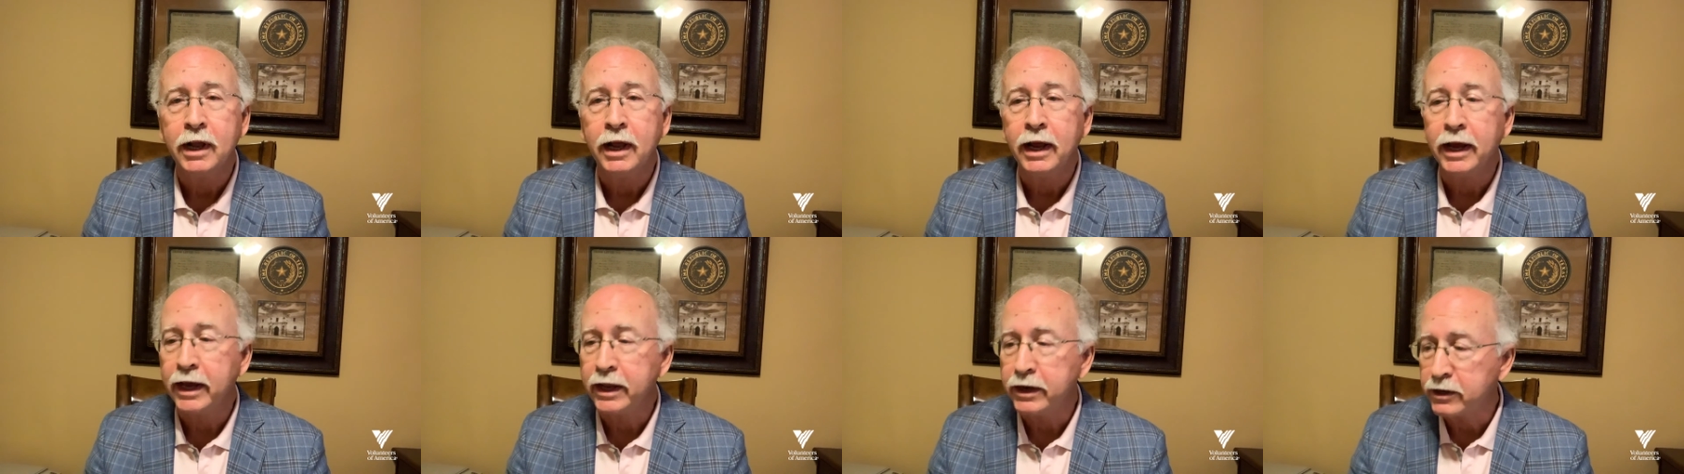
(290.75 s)

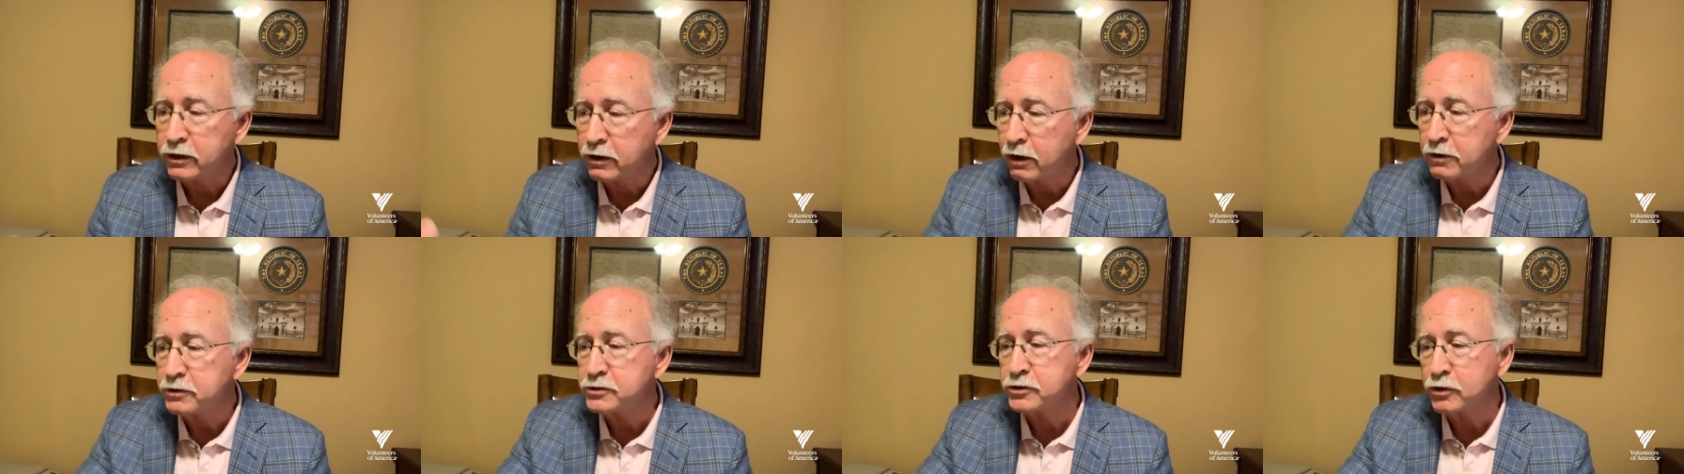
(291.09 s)
in
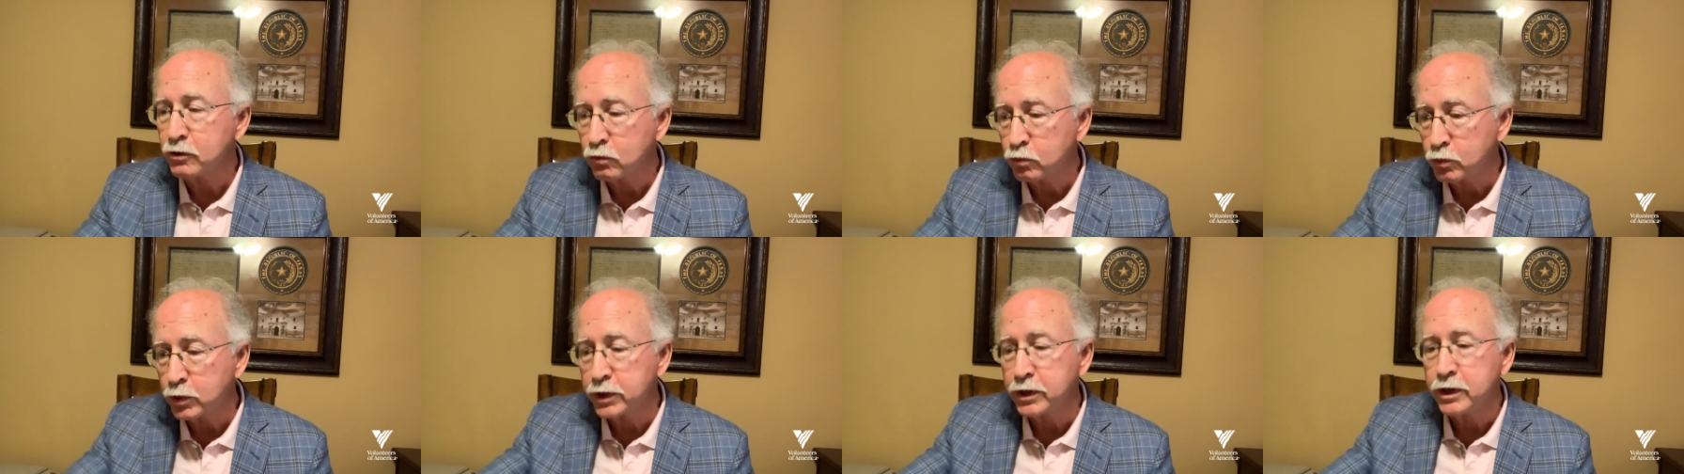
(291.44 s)
concert
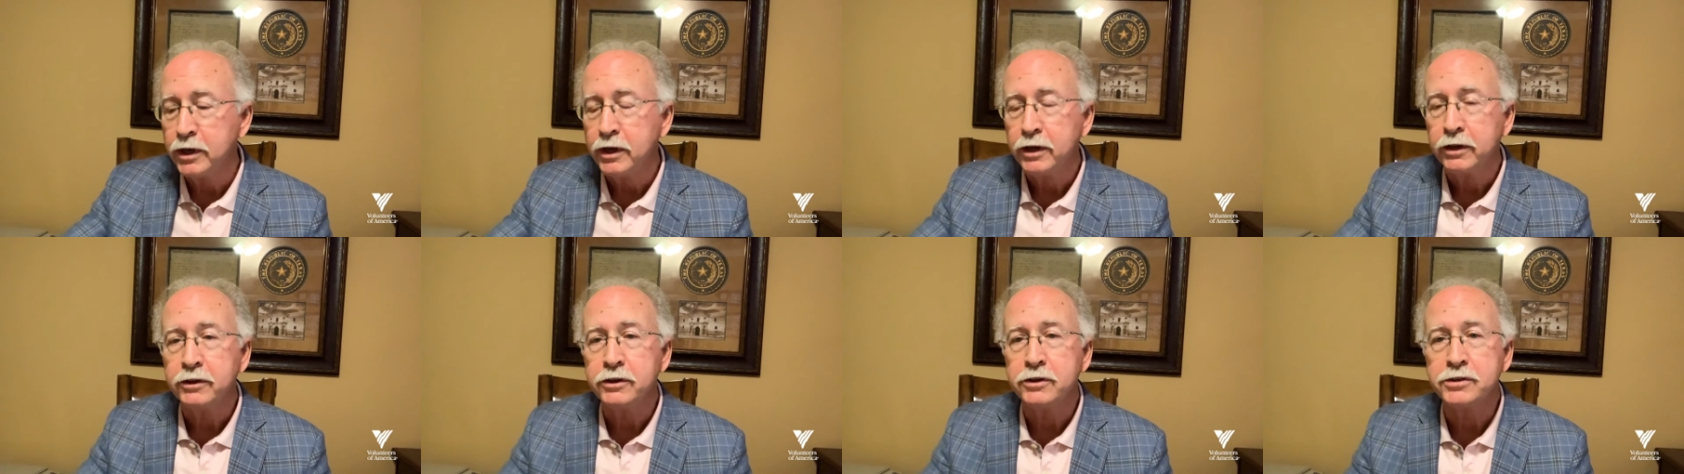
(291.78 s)
with
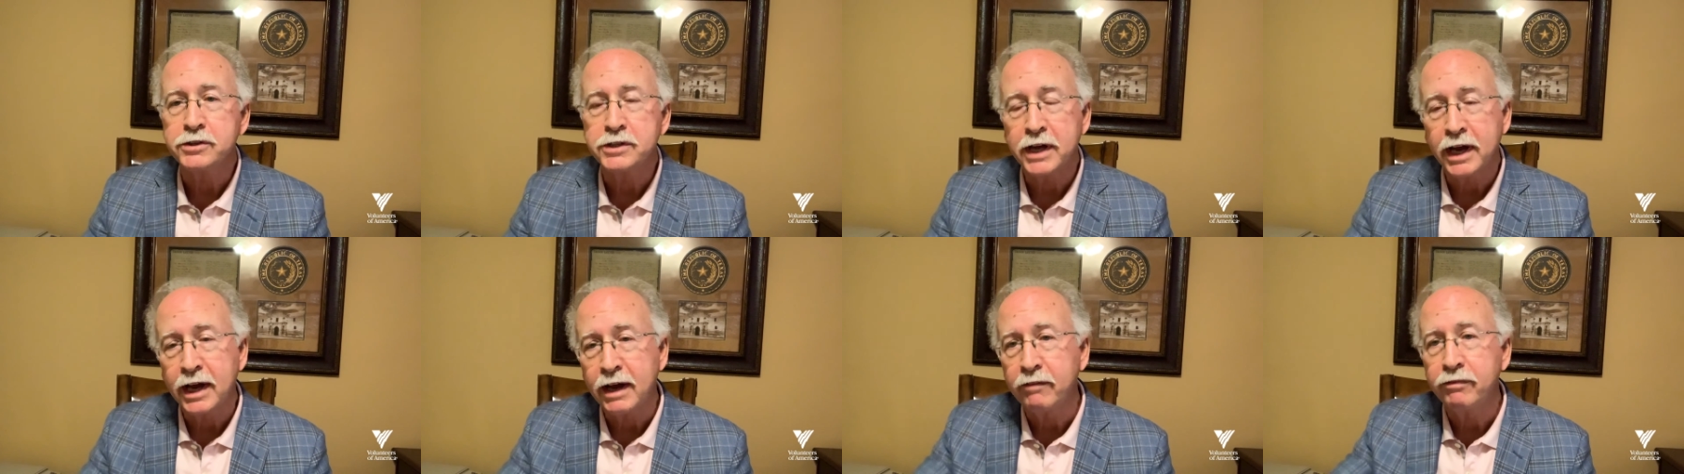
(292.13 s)
the
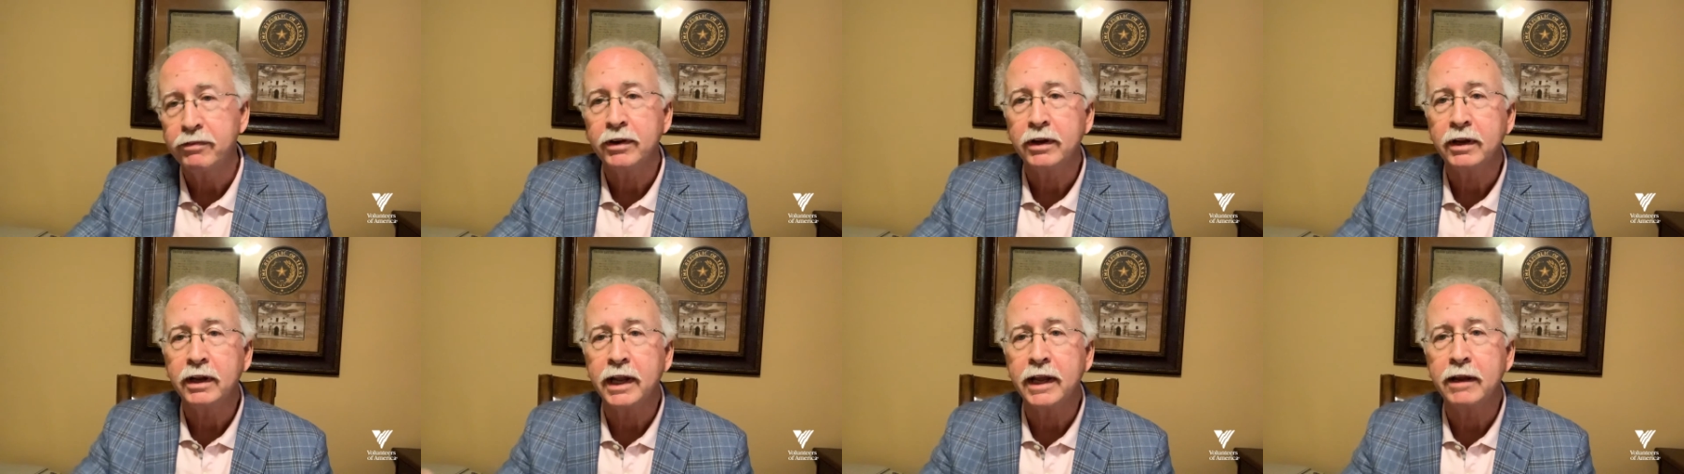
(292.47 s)
staff
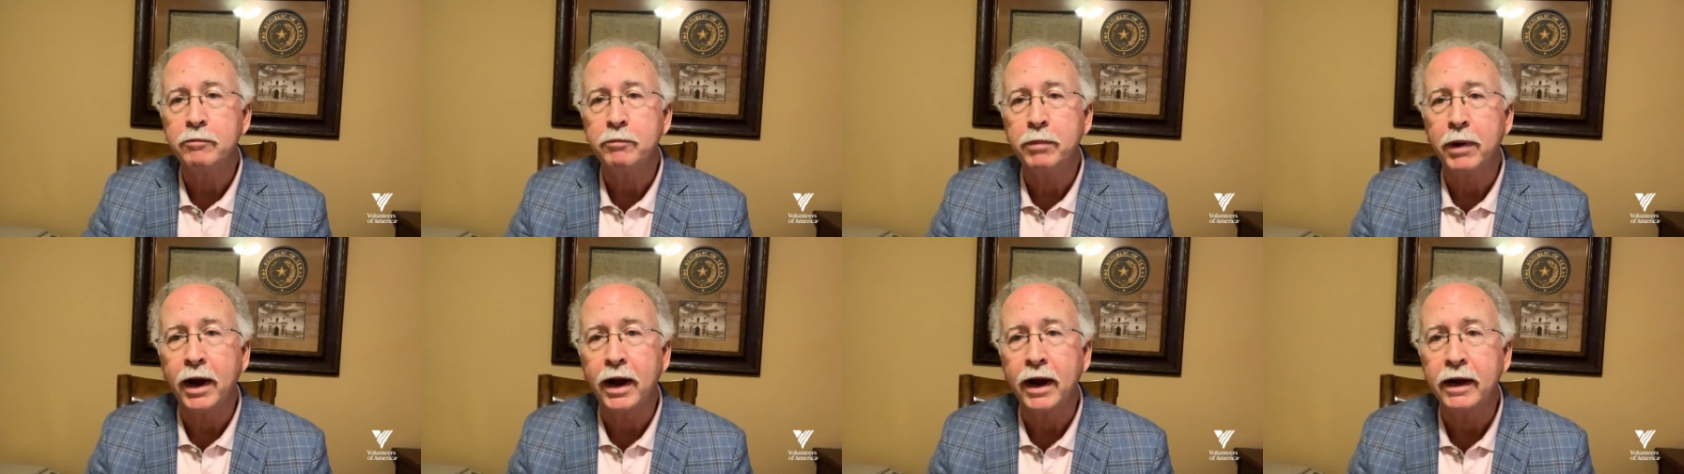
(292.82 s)

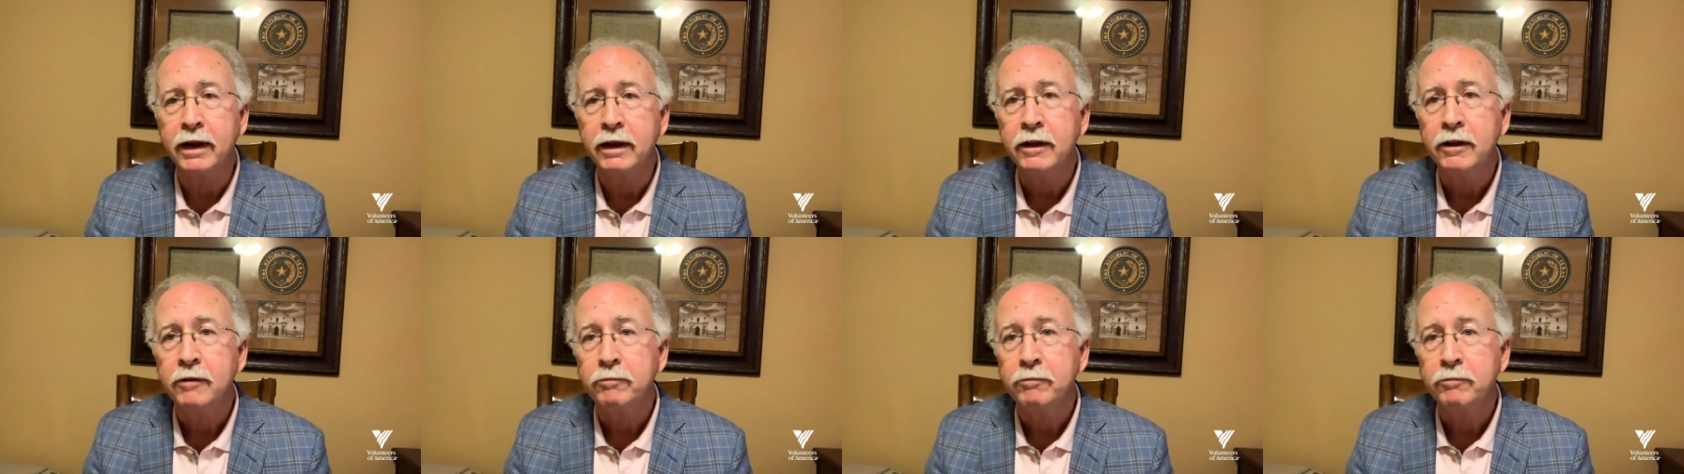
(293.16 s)
led by